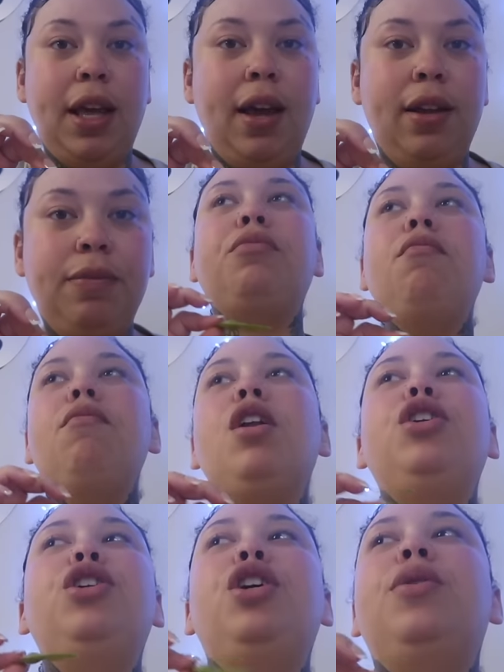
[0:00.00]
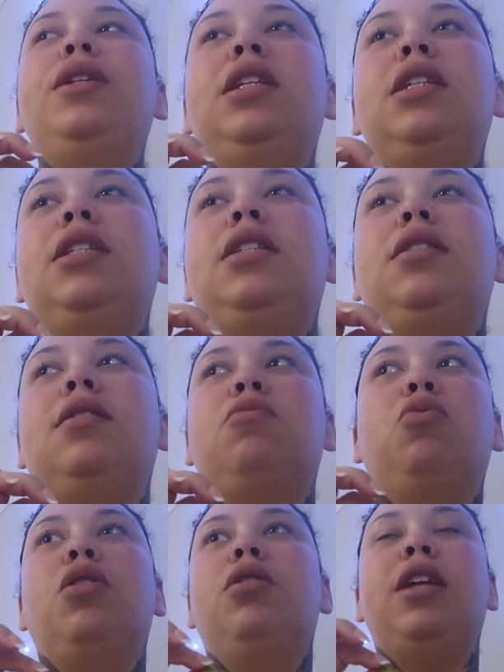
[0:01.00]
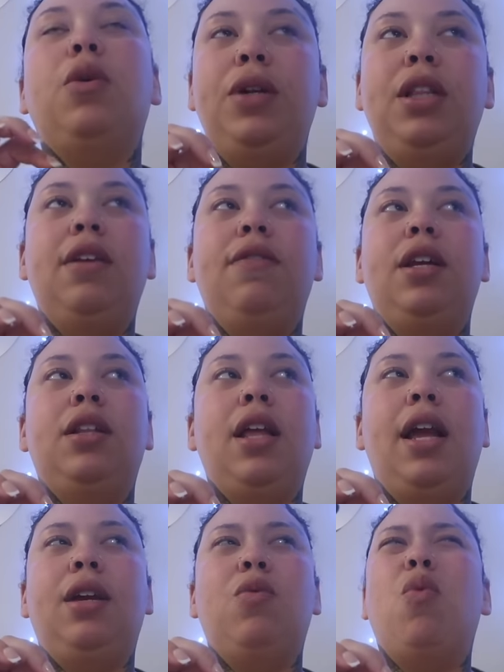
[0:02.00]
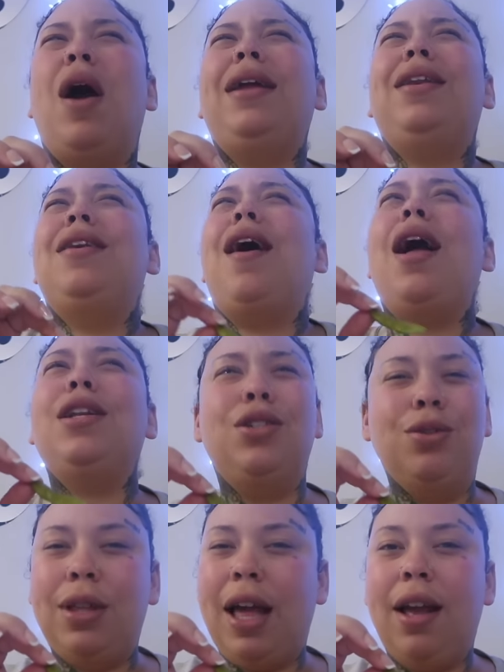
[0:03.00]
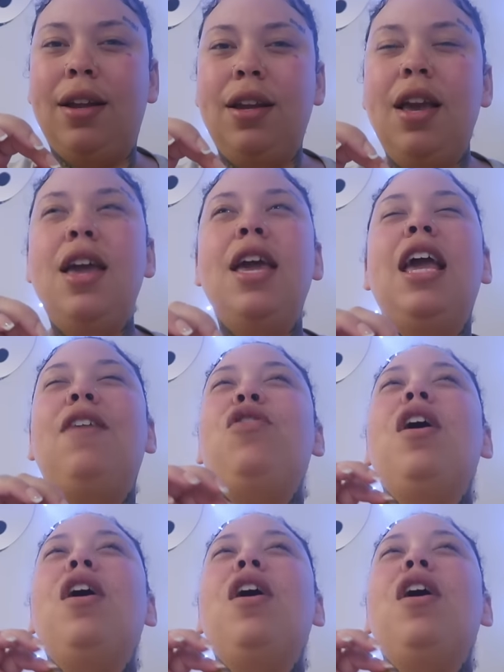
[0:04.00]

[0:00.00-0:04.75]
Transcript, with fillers: that, you know, in this world that we live in. Like, why not do that? If